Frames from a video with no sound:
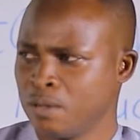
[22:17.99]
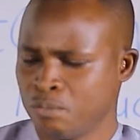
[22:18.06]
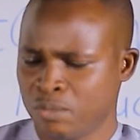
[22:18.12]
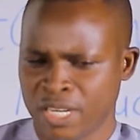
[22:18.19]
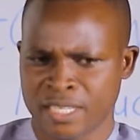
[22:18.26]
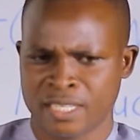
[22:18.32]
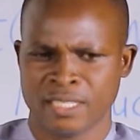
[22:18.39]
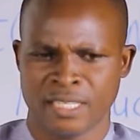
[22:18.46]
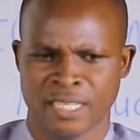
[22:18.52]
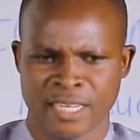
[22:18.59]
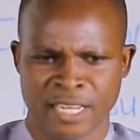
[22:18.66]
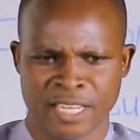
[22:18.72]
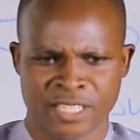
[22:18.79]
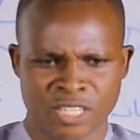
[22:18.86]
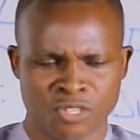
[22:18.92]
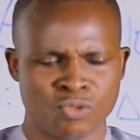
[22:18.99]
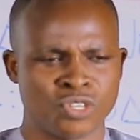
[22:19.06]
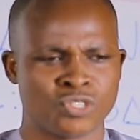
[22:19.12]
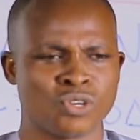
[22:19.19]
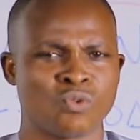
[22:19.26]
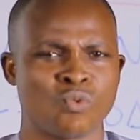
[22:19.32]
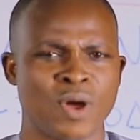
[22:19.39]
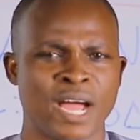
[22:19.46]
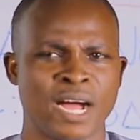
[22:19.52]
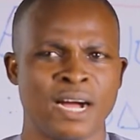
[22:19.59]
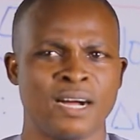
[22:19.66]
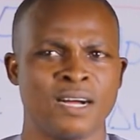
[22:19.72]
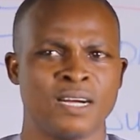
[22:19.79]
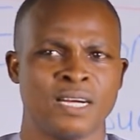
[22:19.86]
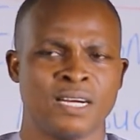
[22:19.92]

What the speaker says: But in a situation where